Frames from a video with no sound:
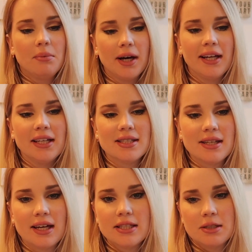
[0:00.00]
but it's
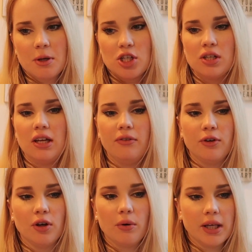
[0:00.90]
nice, especially if
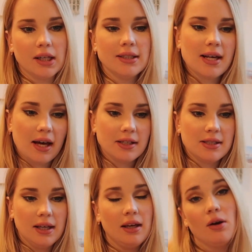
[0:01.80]
you're going in a
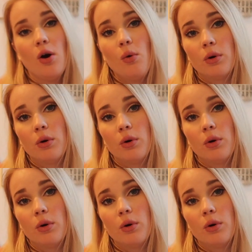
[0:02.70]
taxi